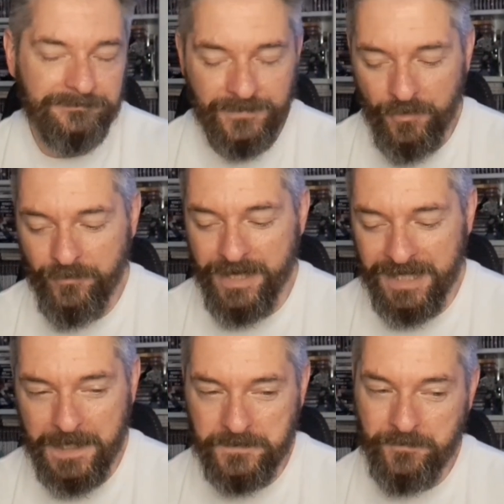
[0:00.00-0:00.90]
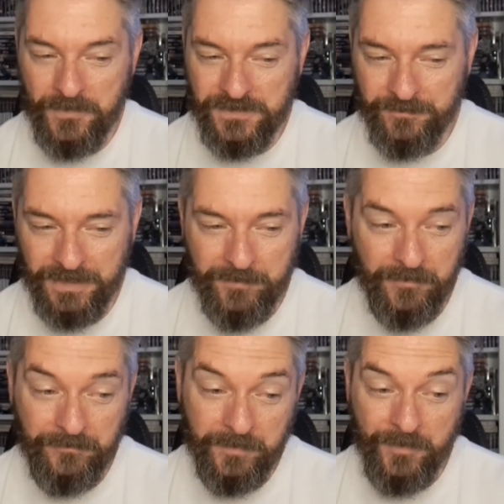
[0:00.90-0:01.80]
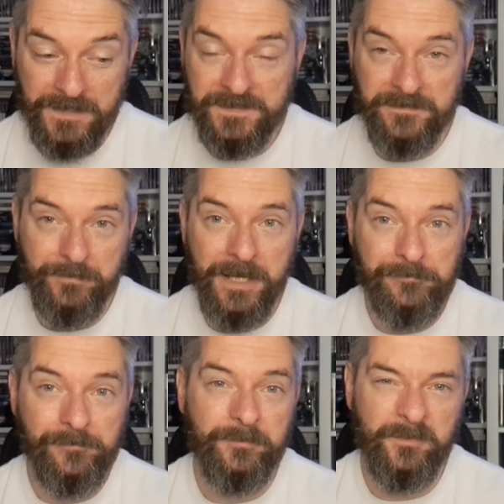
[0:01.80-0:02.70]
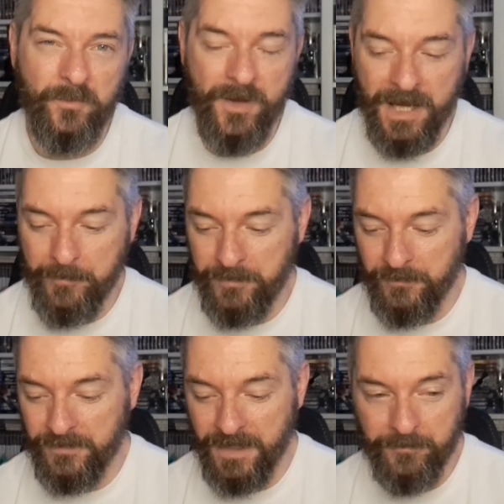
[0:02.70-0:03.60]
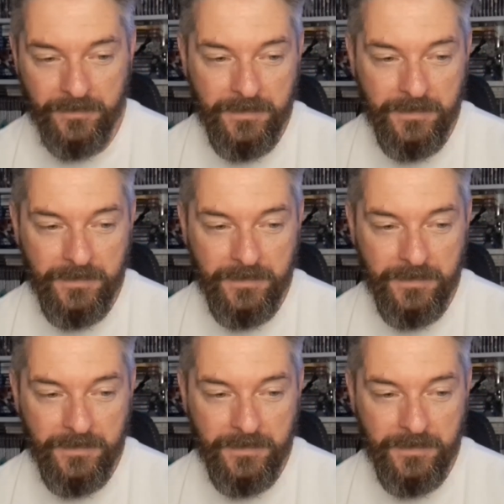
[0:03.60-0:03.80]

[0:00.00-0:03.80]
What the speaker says: not great games possibly, but for the prices I paid for them, I'm quite happy with them.